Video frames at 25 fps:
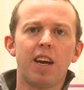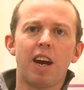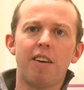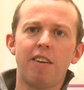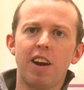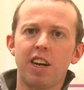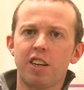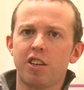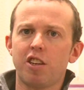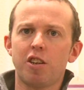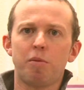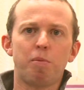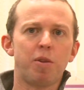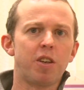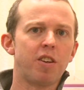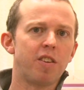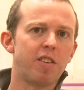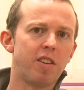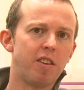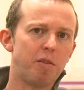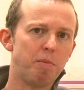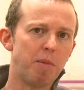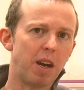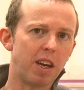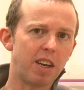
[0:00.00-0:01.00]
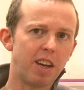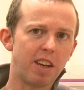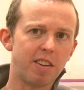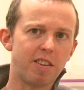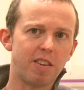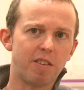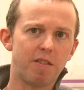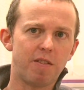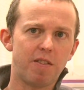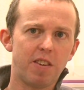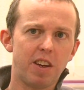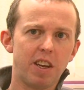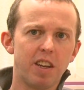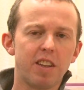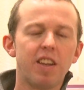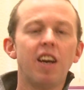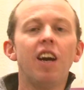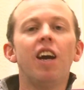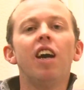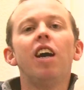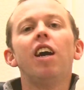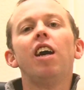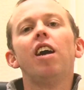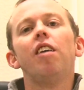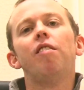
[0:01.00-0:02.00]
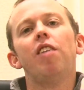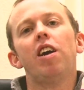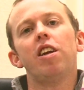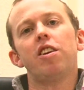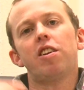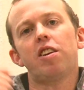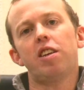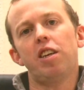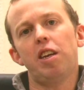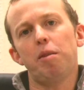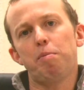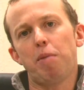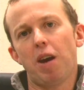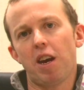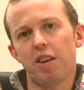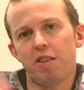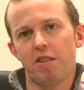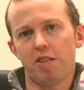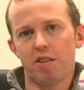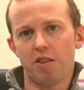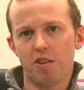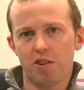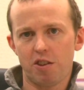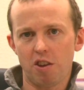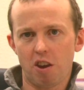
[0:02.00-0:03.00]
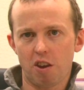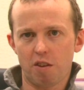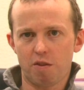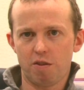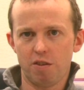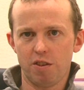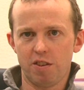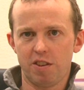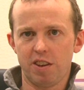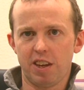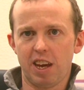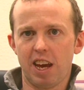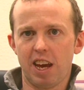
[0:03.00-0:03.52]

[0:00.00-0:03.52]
directions because of this magnetic field. Eventually, it passes the shock front